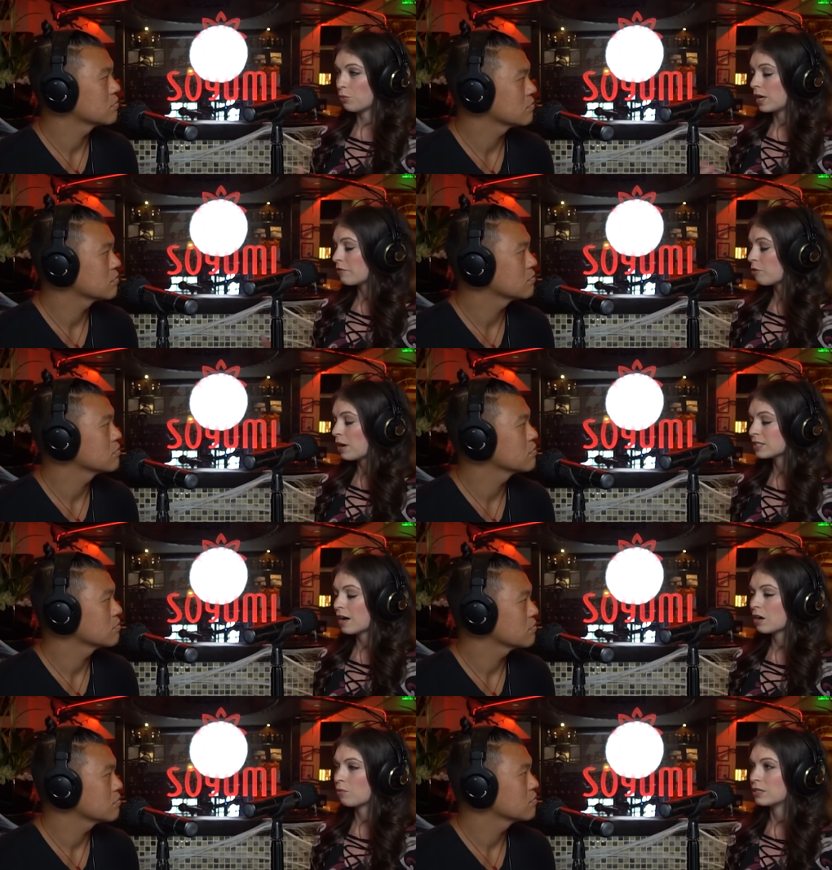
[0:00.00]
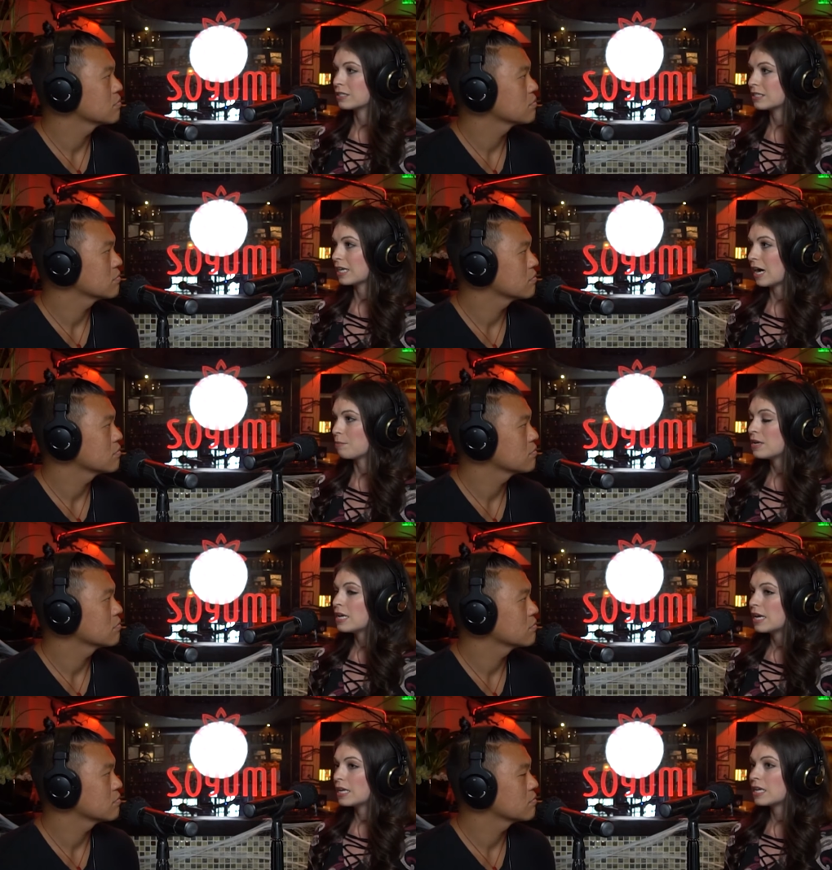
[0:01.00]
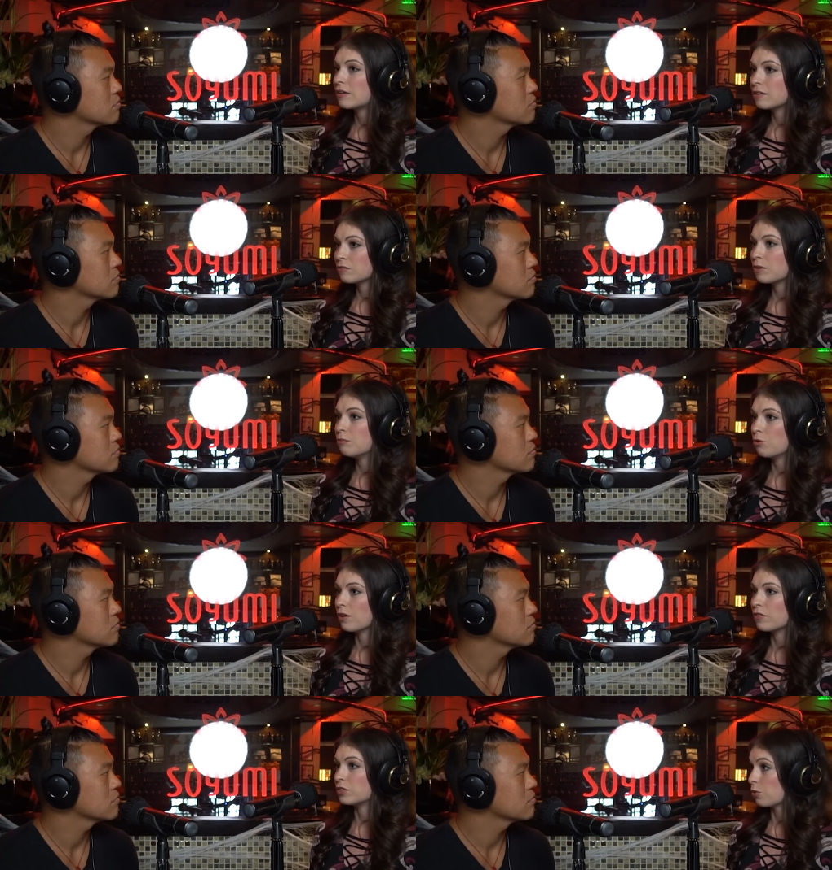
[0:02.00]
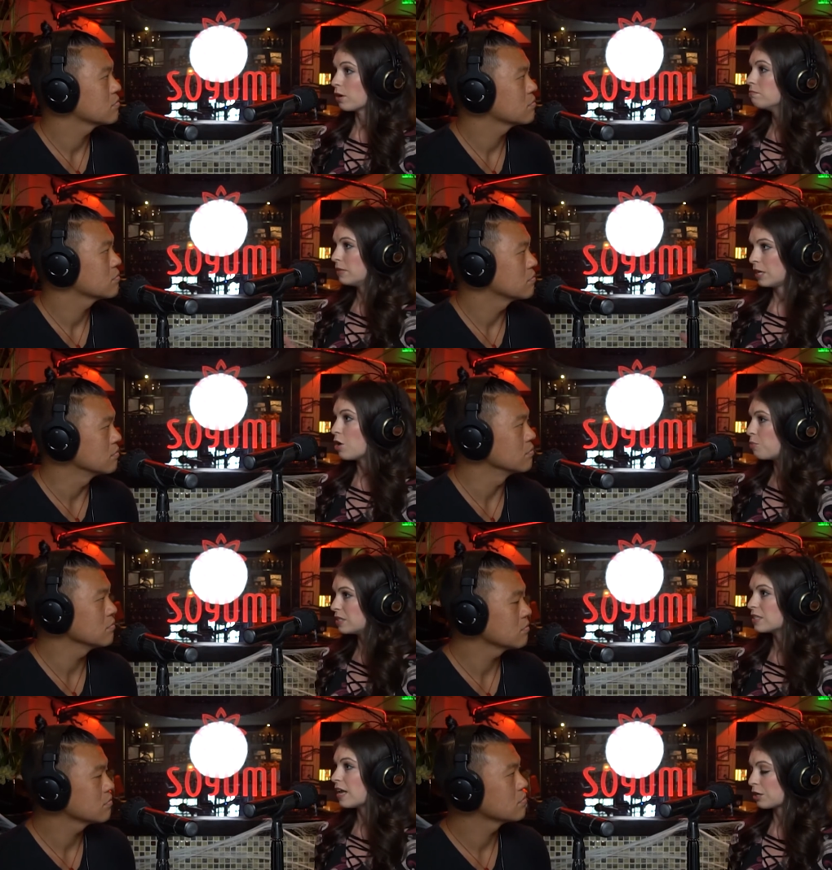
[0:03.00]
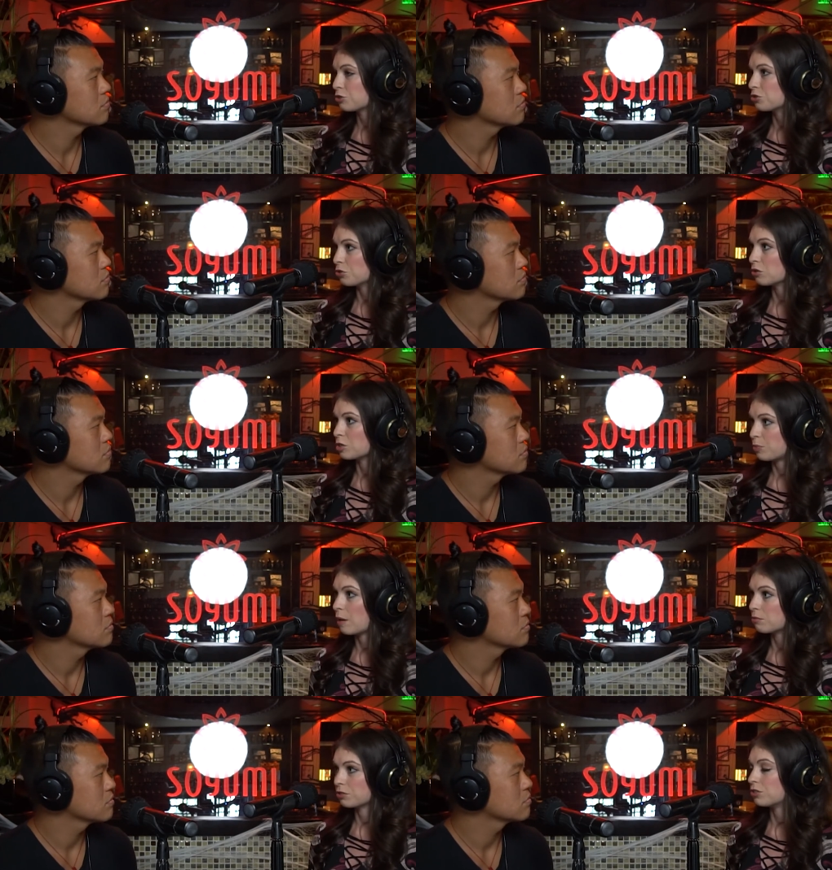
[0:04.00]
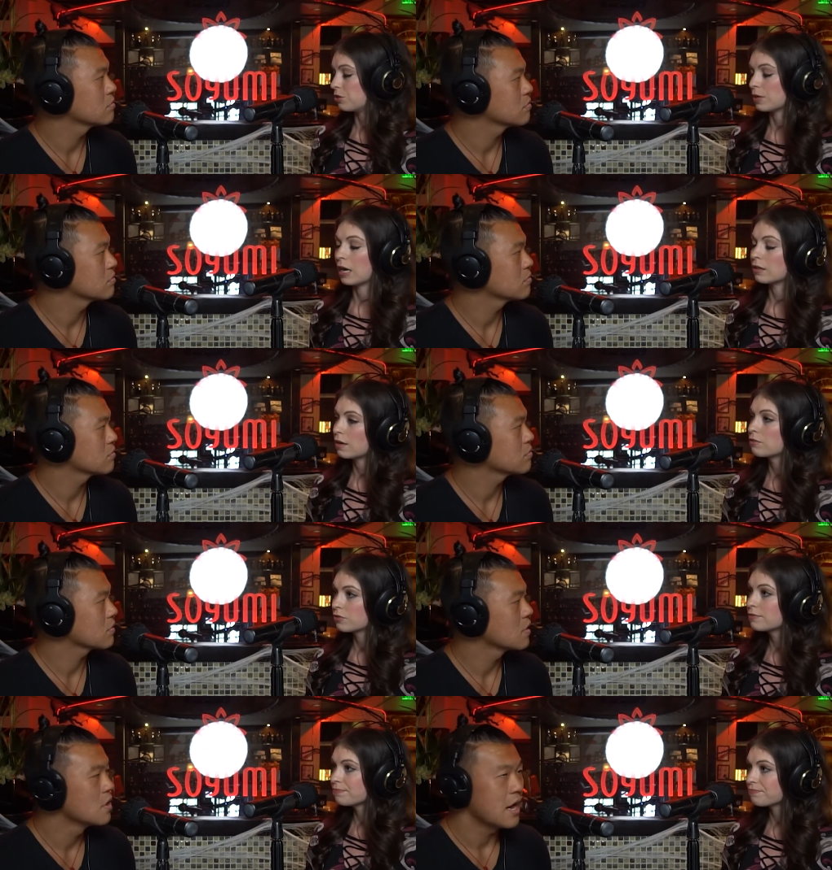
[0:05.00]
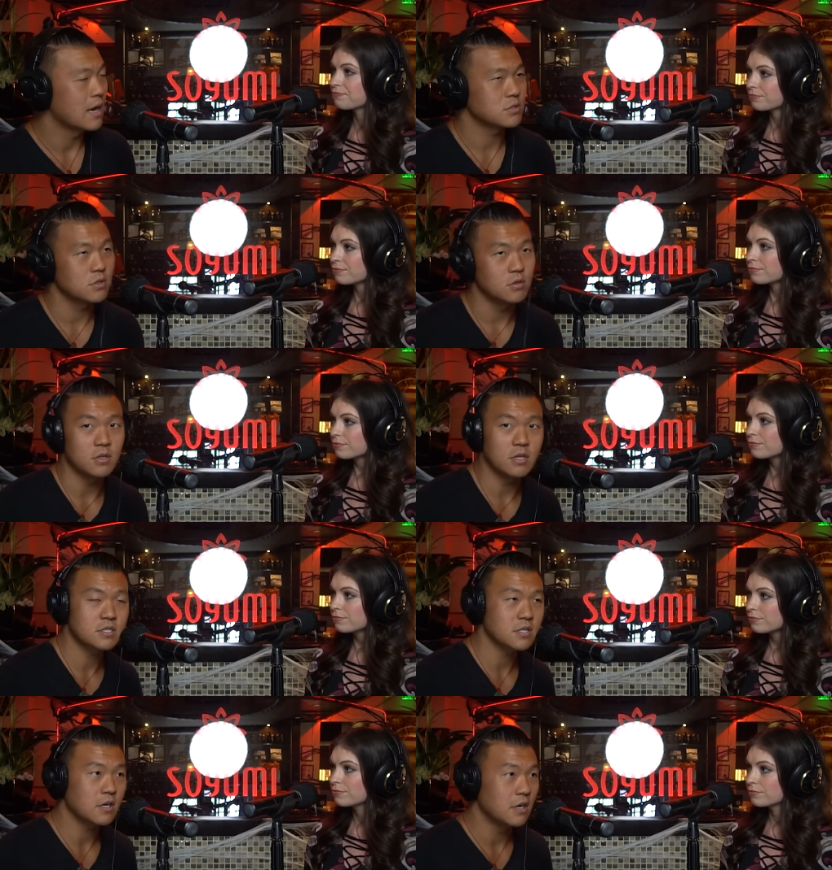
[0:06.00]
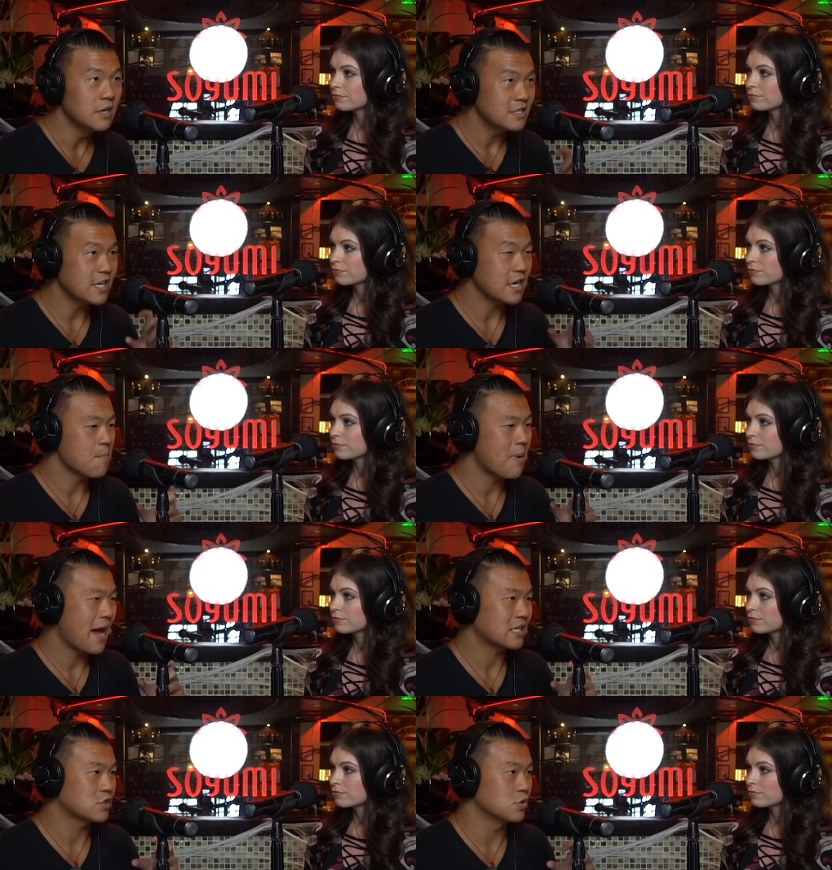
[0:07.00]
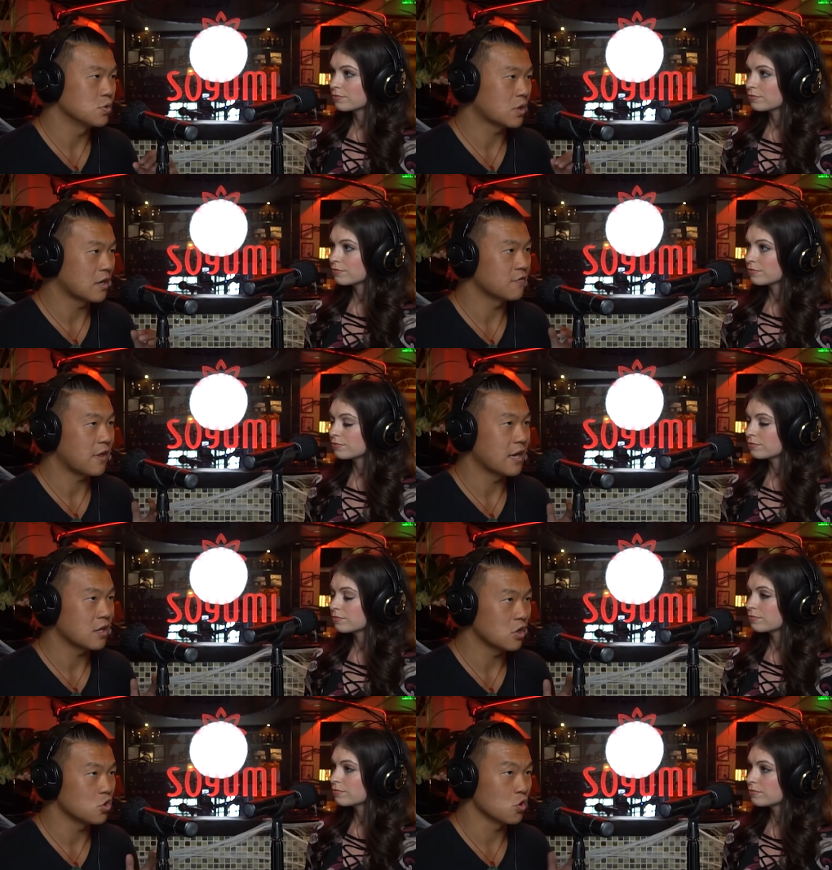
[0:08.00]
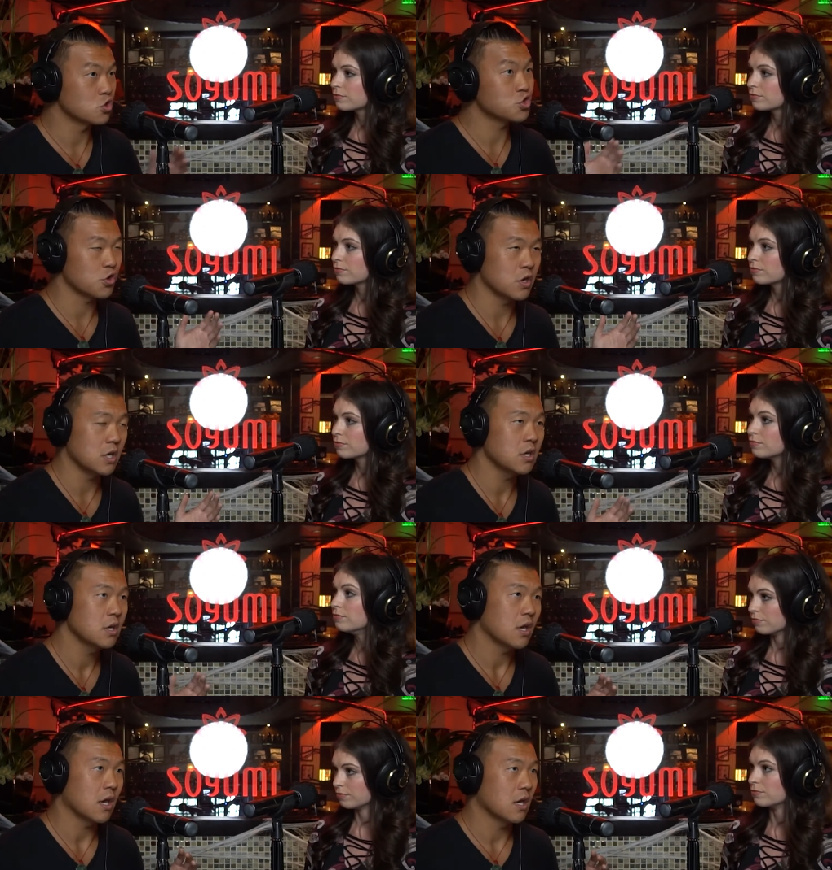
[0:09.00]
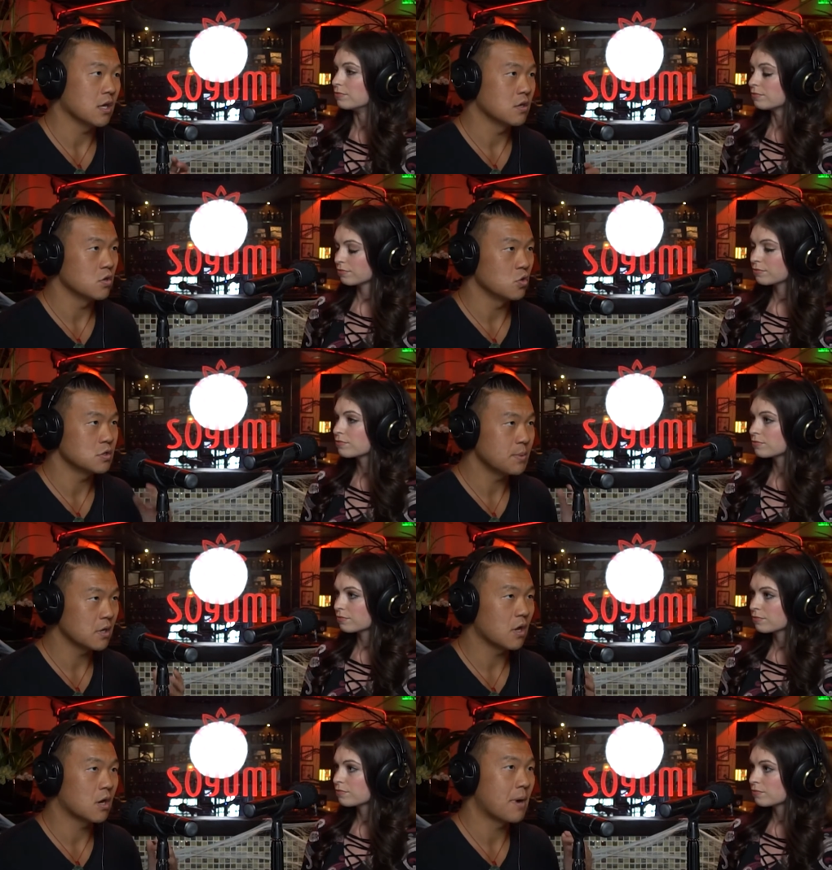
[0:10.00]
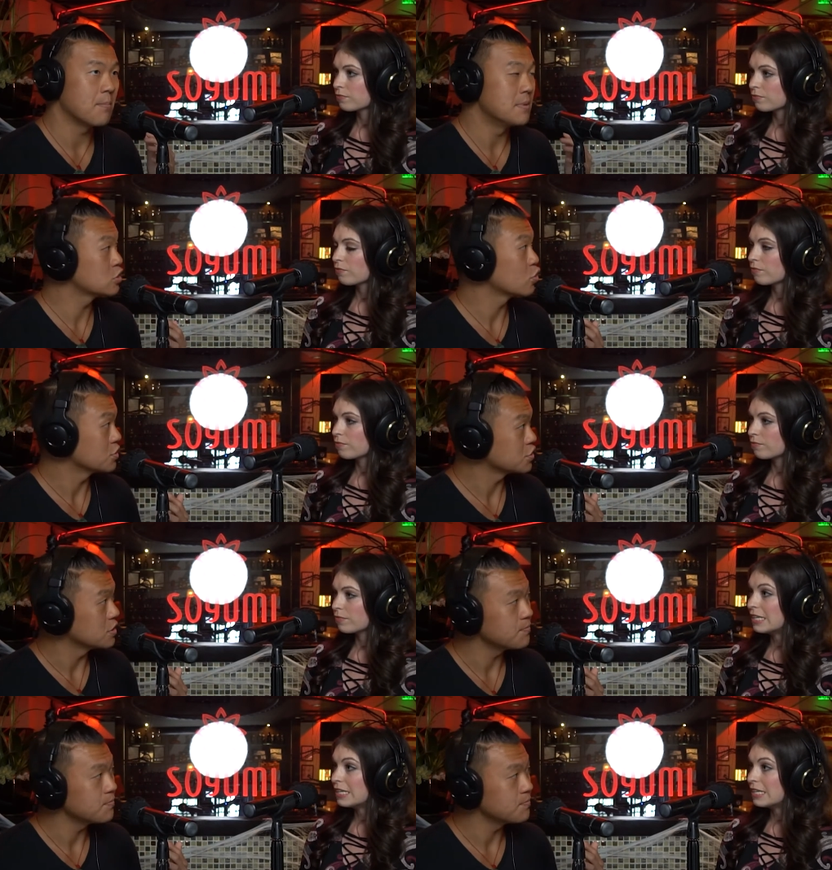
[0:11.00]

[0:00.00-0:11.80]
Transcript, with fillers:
Speaker 1: whatever my title was at the time, it, it gives me more of a door. It mm-hmm. opens an extra door to be able to do what I love.
Speaker 2: Absolutely. Let's uh, take it back to kind of like your journey. Mm-hmm. And you speak a lot about mentorship.